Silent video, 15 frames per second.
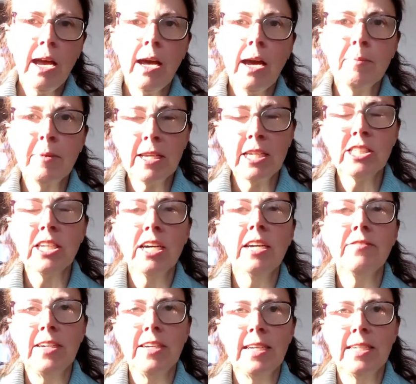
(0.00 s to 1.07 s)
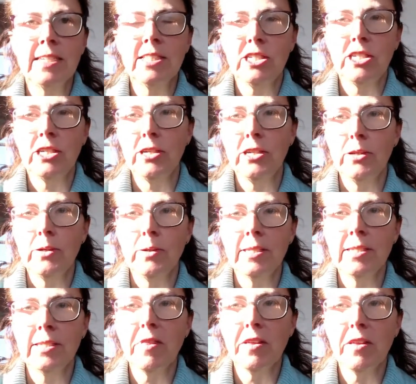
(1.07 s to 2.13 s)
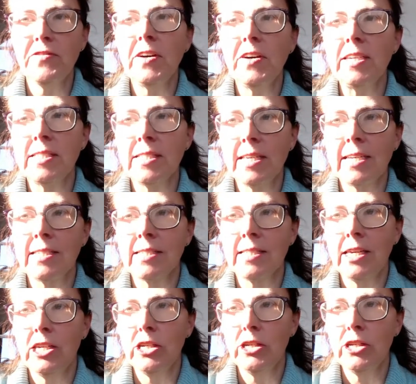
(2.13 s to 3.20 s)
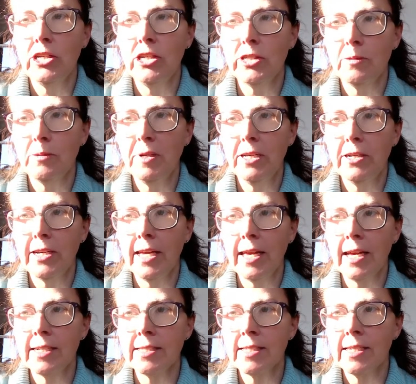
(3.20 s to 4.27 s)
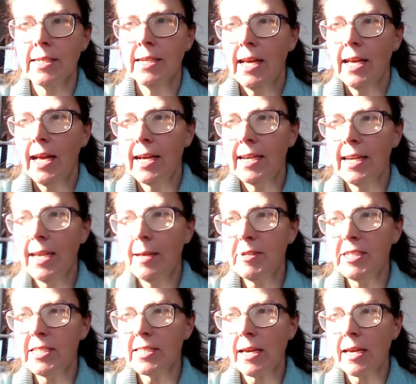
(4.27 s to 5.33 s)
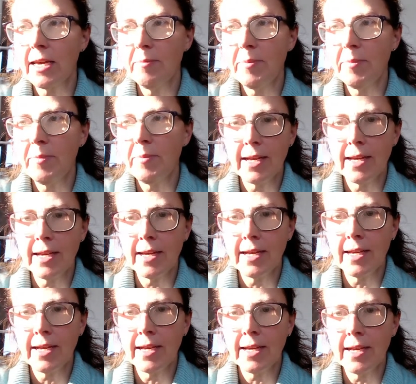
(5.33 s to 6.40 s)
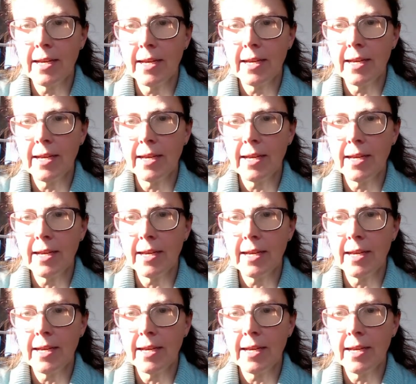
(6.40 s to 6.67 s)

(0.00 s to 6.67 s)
I'm going to dive into some of the first things that you should be looking at. And let me just come back and check.